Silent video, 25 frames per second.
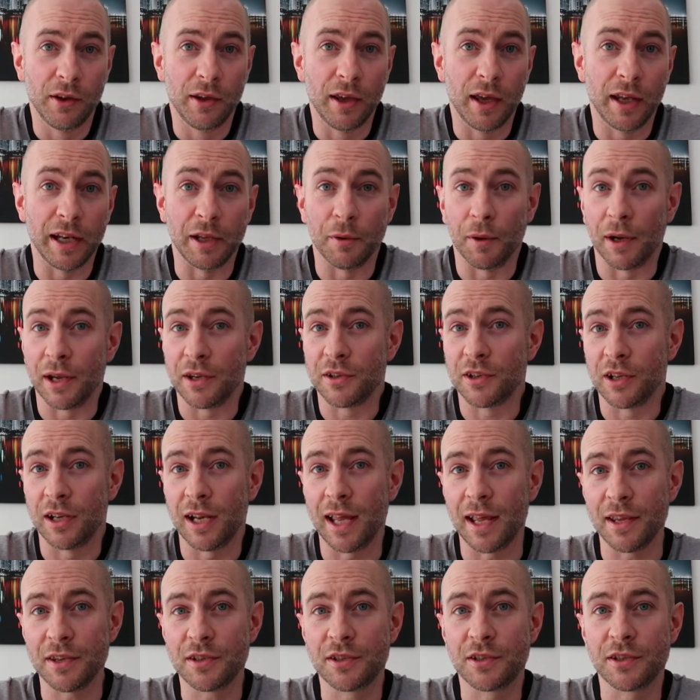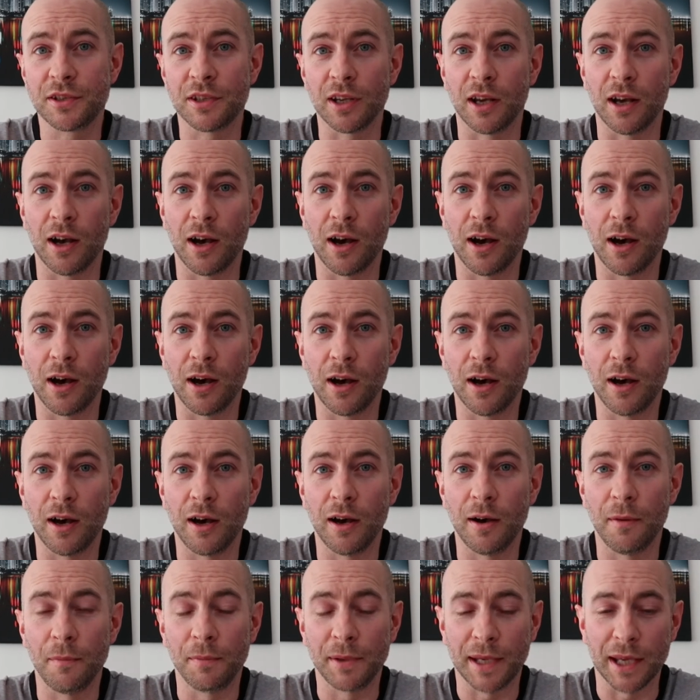Anyway, so let's
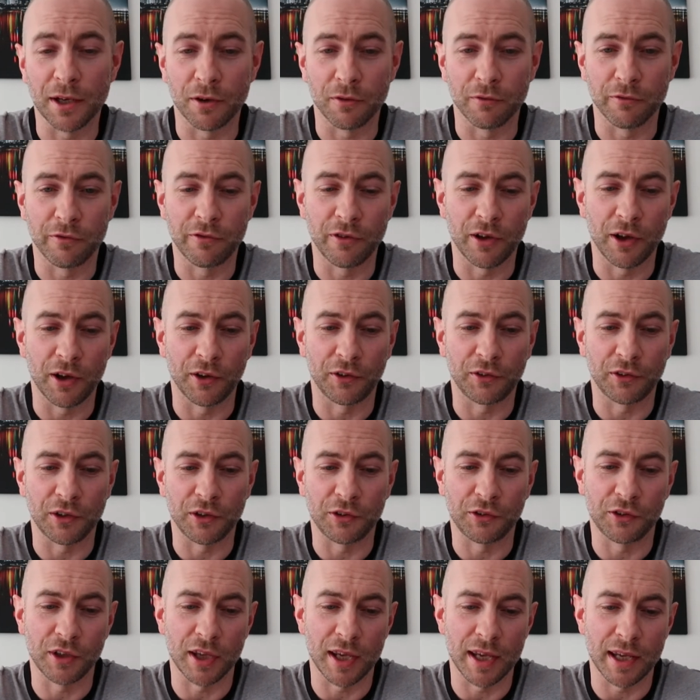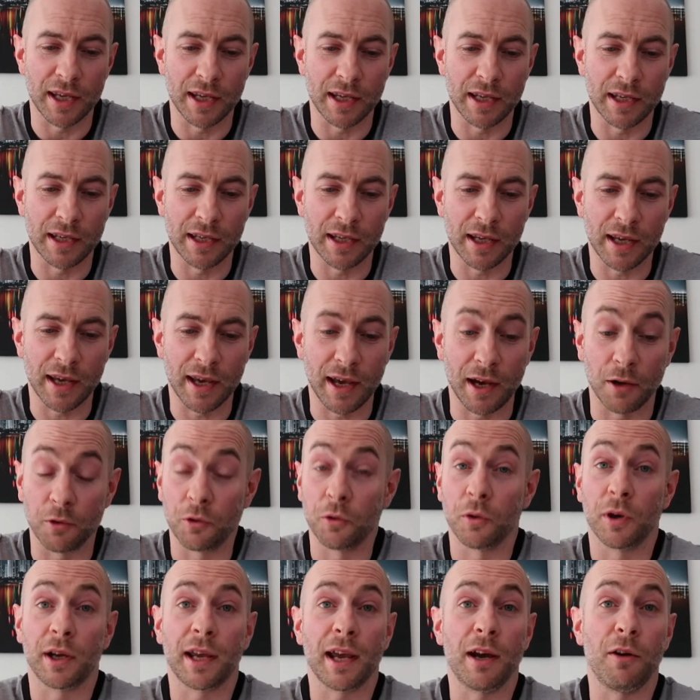get on first to see how
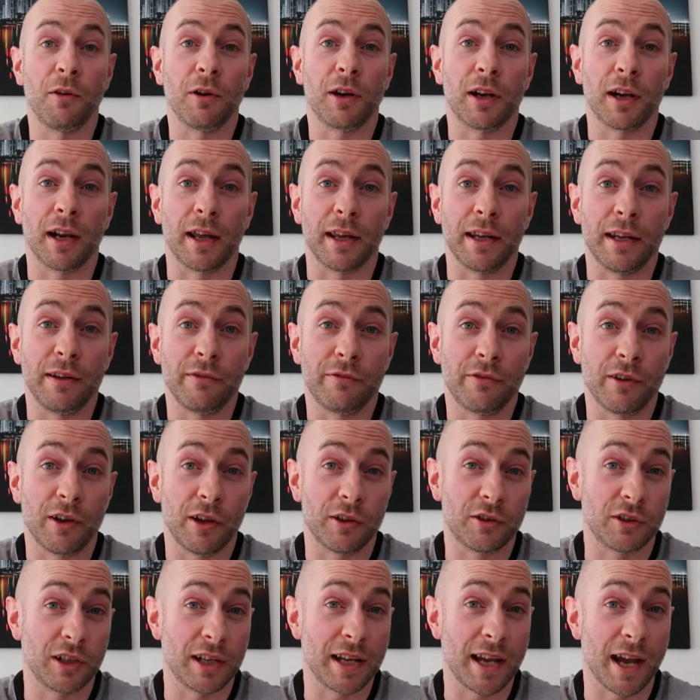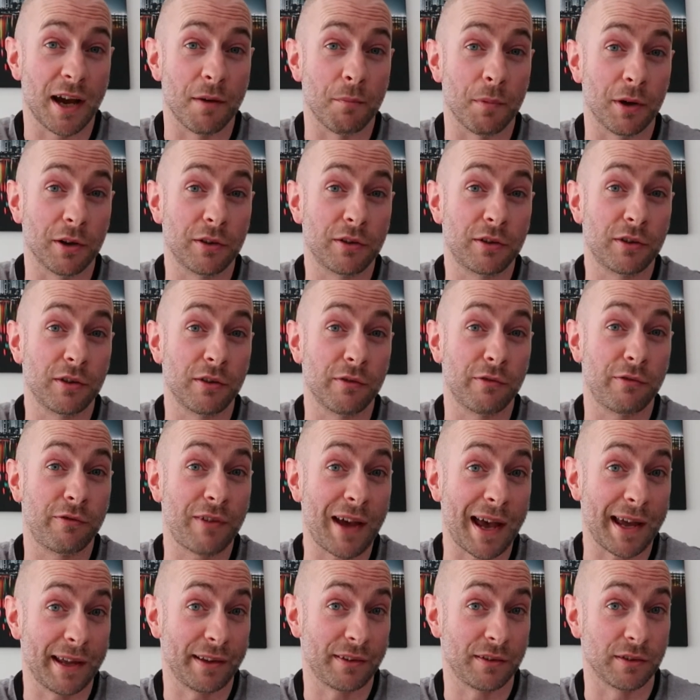do I calculate, firstly, how much
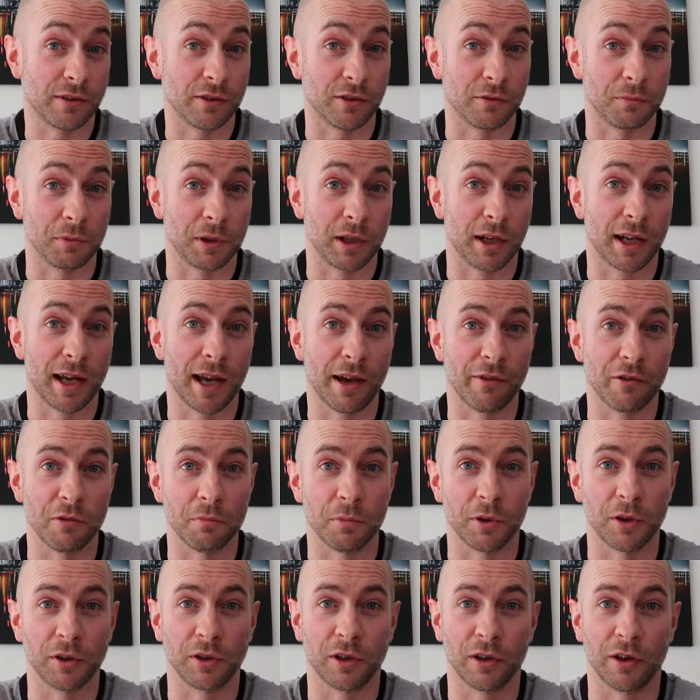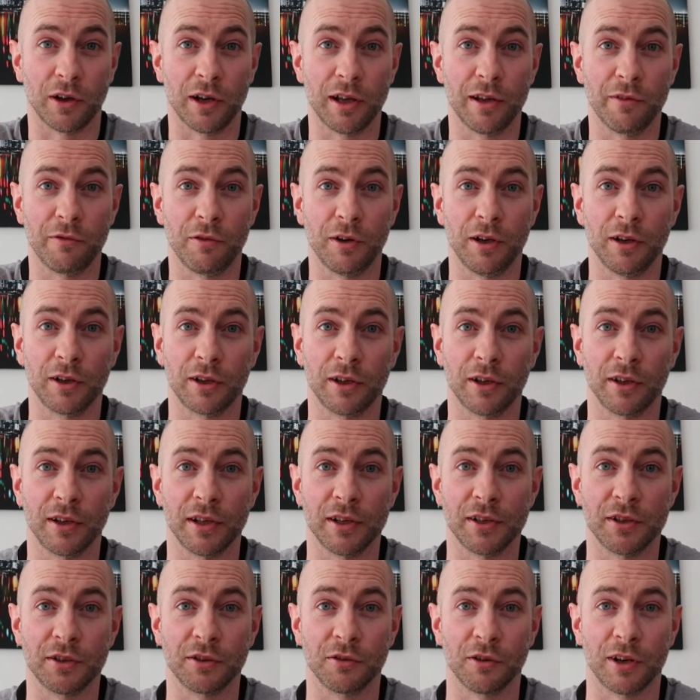fat I'm going to have in my diet. If we look at
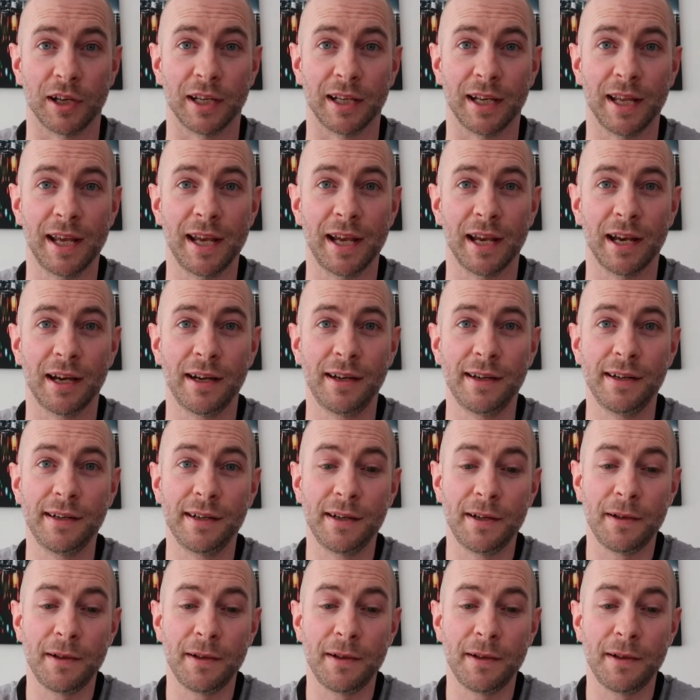this screen here,